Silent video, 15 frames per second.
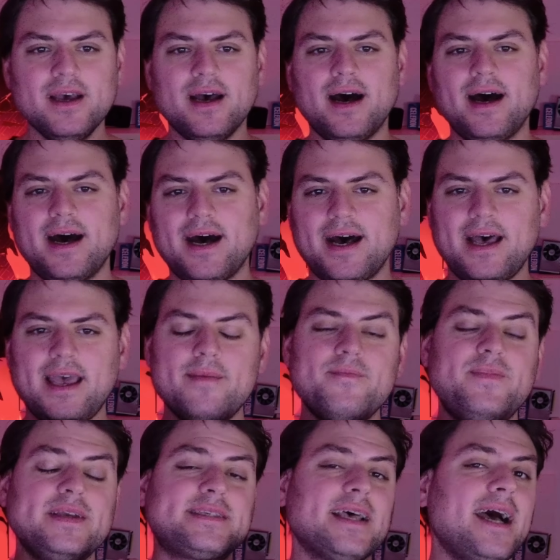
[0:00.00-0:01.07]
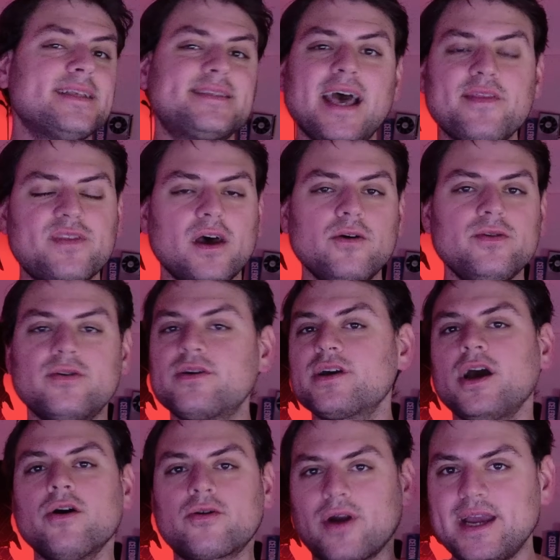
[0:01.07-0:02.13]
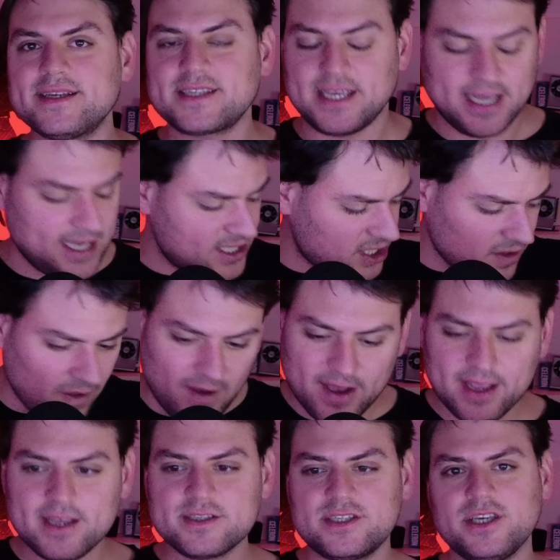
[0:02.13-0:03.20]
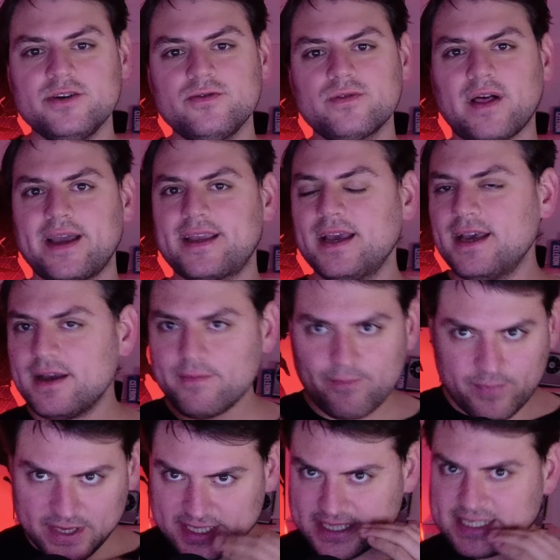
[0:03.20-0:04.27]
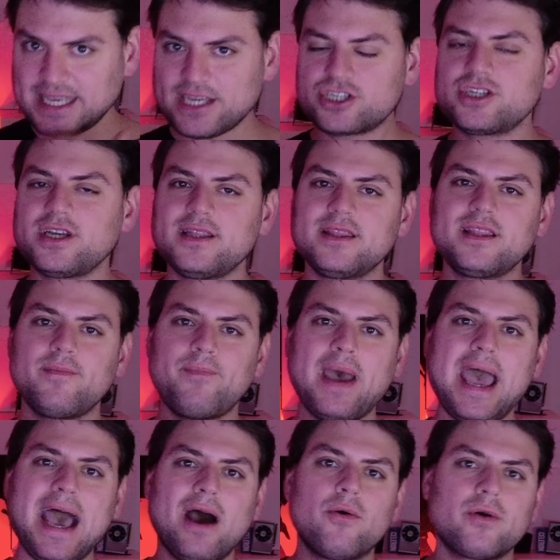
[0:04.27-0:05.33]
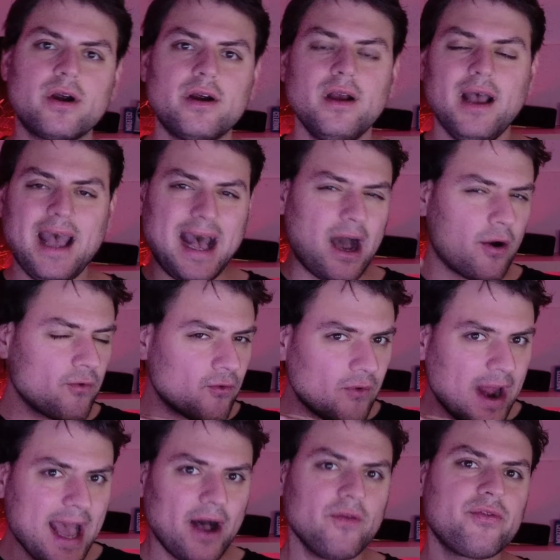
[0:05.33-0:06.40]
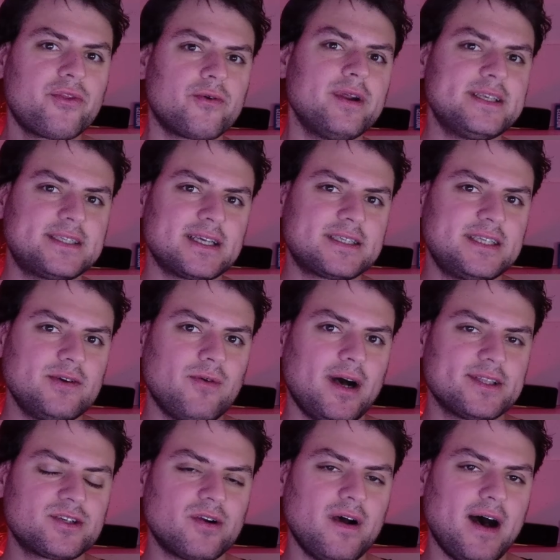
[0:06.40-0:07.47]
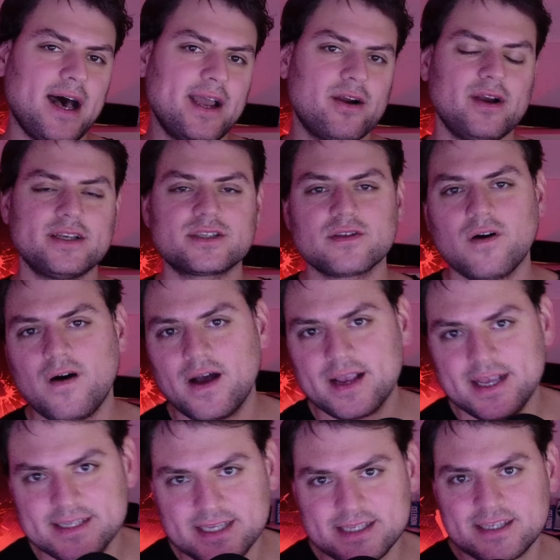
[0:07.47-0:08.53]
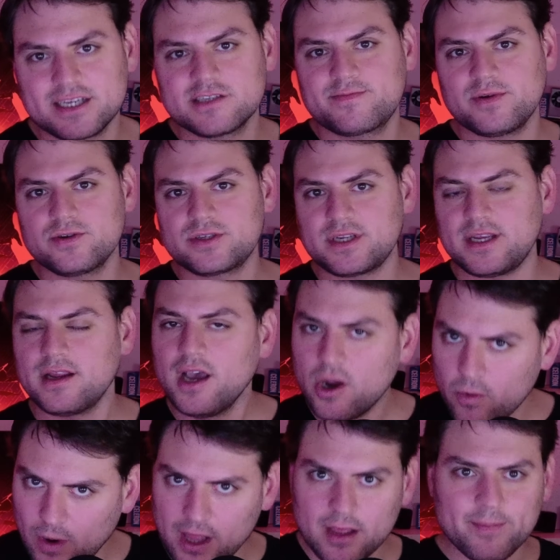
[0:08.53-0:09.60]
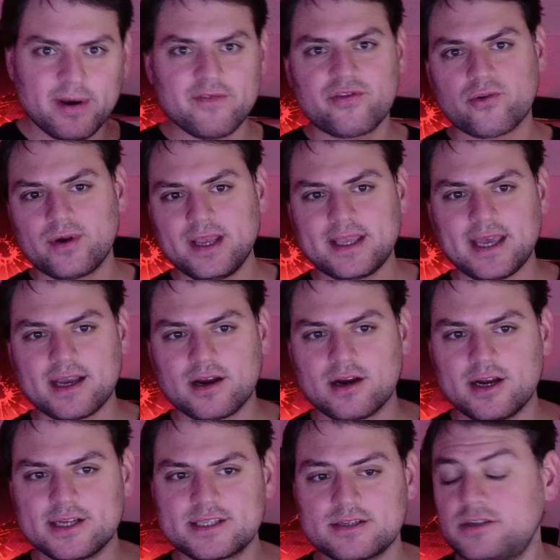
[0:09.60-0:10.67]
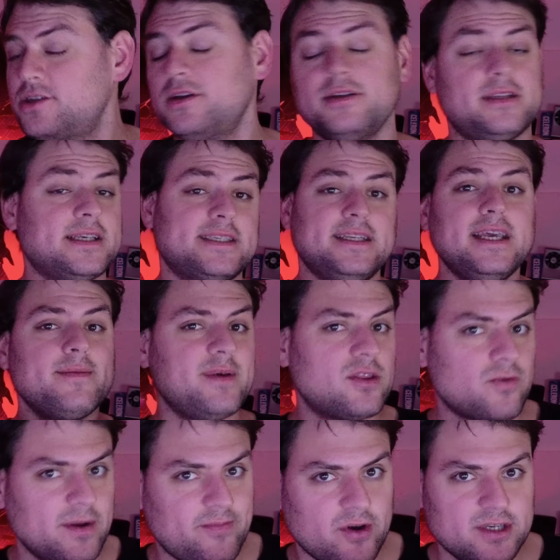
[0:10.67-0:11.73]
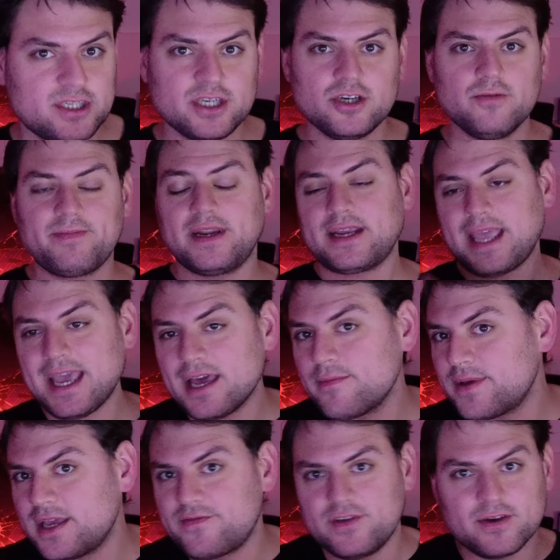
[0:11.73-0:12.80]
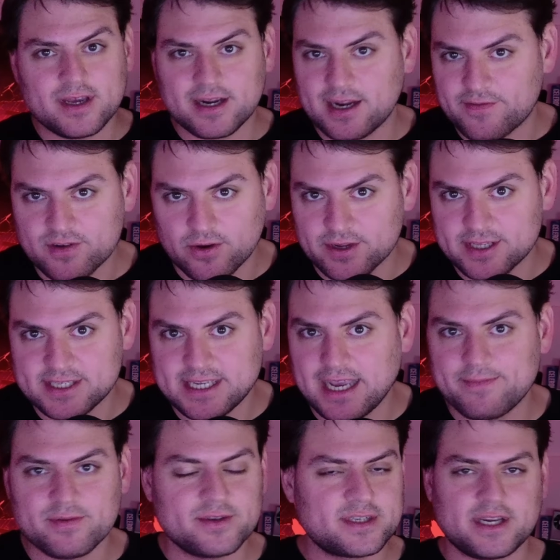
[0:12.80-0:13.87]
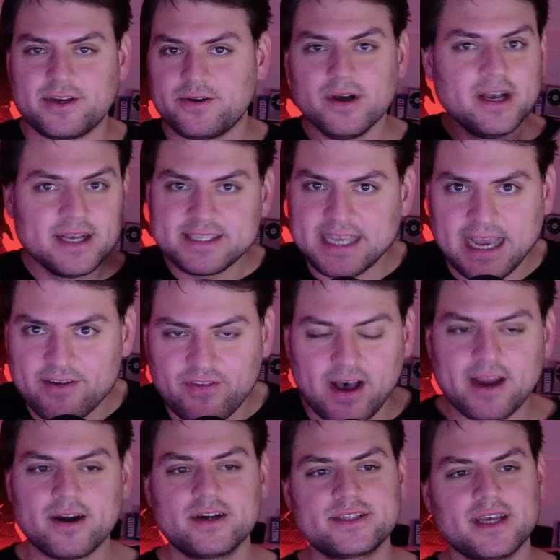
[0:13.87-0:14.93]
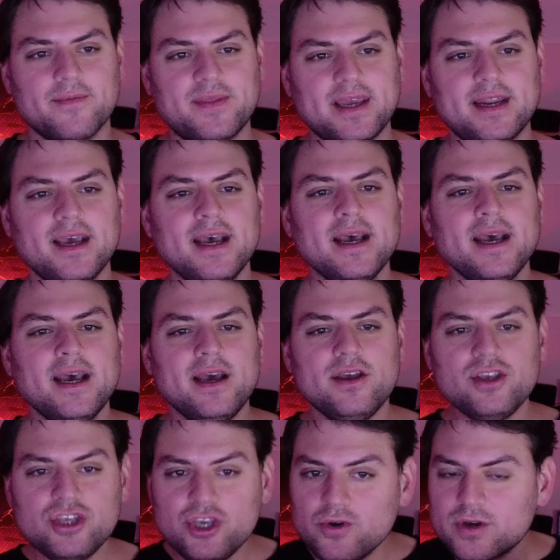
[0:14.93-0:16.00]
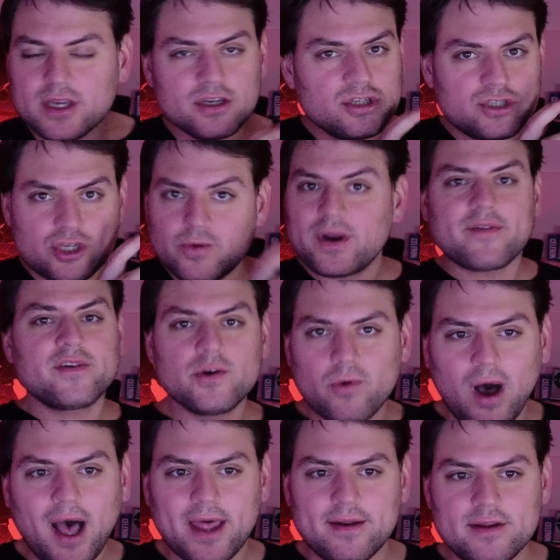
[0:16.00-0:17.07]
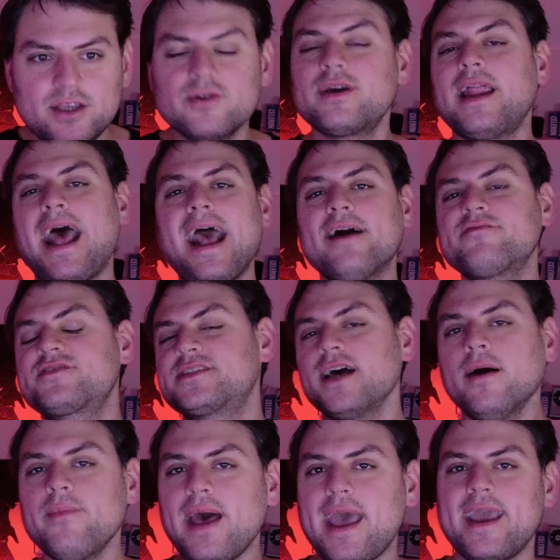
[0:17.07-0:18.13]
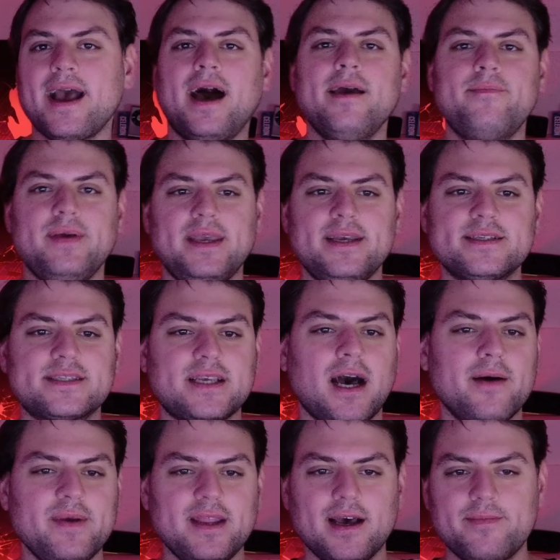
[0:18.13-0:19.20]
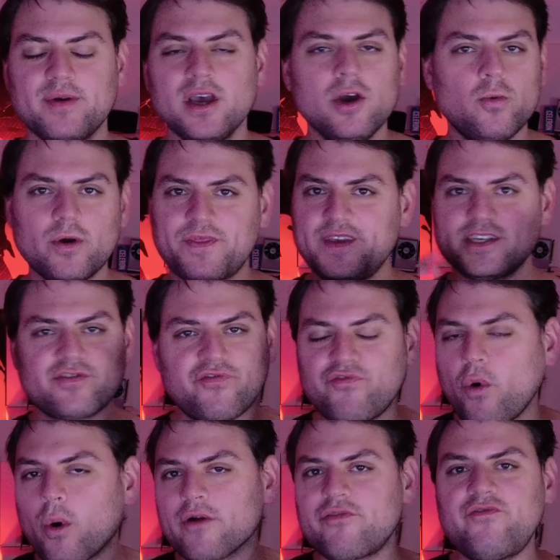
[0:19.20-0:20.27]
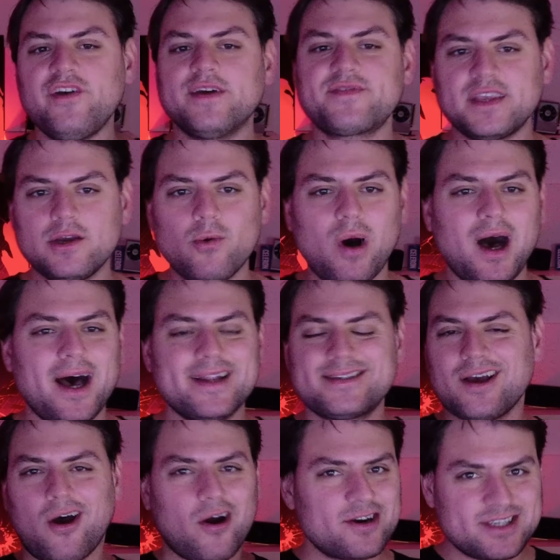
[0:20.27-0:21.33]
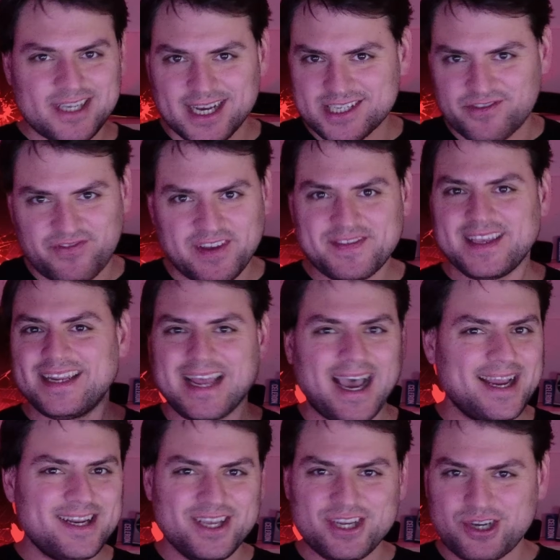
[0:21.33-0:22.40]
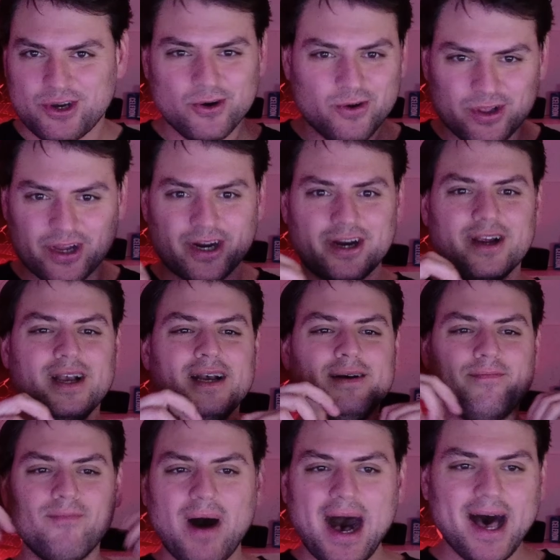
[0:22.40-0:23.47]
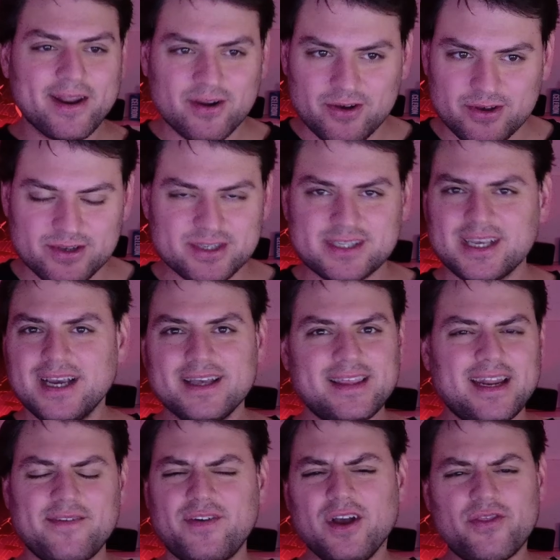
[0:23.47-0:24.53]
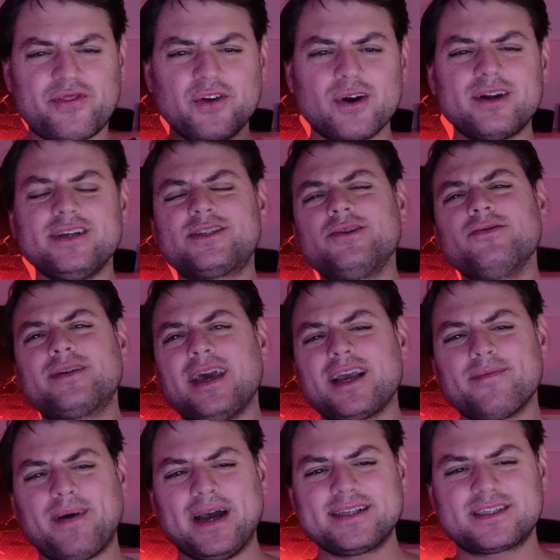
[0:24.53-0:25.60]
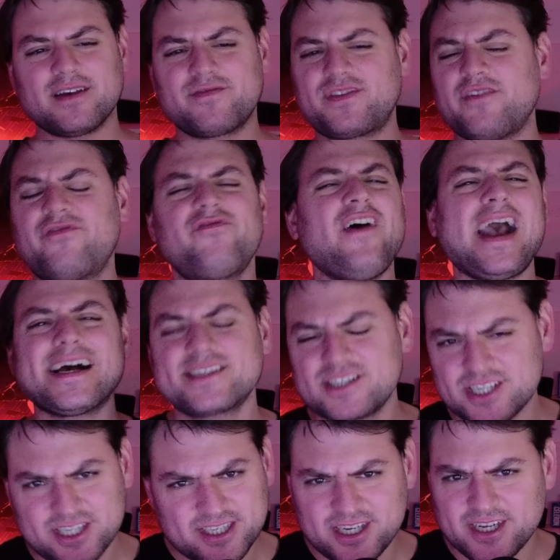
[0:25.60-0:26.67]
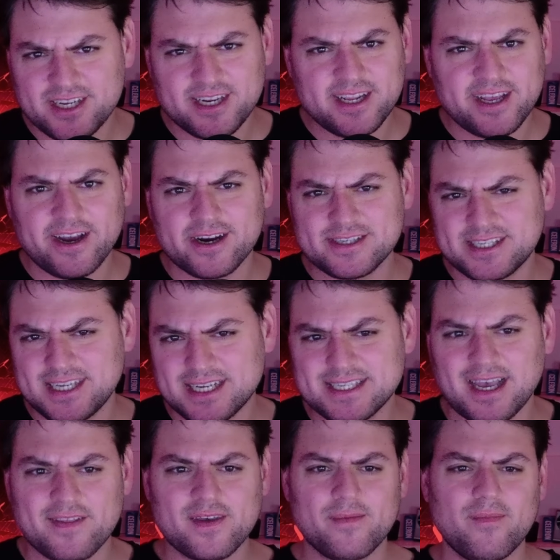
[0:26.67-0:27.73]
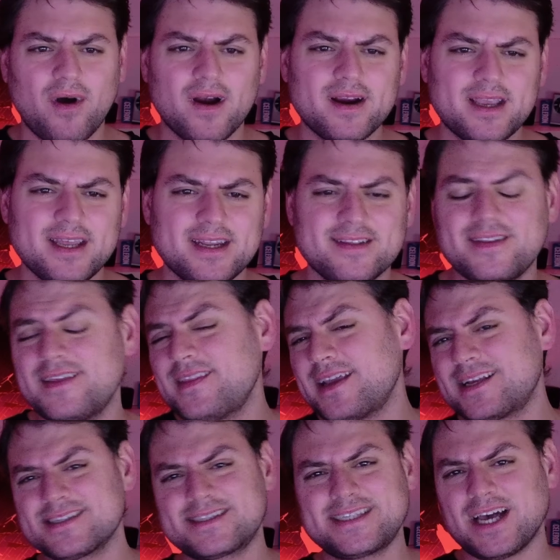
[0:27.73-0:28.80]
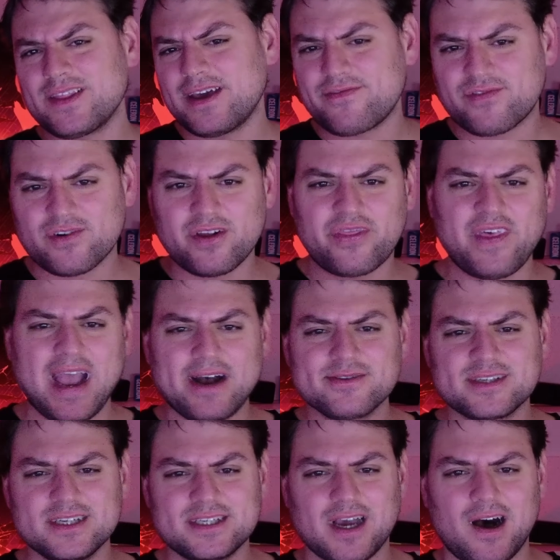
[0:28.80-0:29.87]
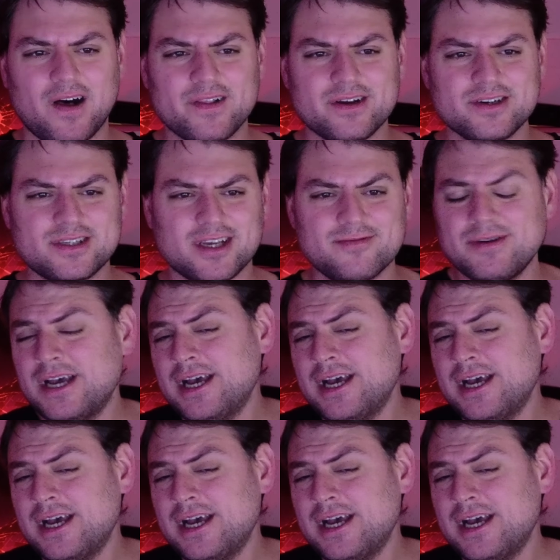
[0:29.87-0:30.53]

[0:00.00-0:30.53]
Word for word: Uh, and besides that, though, you can go crazy as long as you like position the power around 360 watts or higher as long as this thing's boosting well above 3 gigahertz it doesn't need to be 3.2 but it can be if you get enough golden samples you know sapphire or something you can do whatever you want you can have some aibs coming up with these 450 watt rtx 5090 cooler models that have 32 gigabytes of the fastest gddr6 on the market and then they can sell that for a thousand dollars and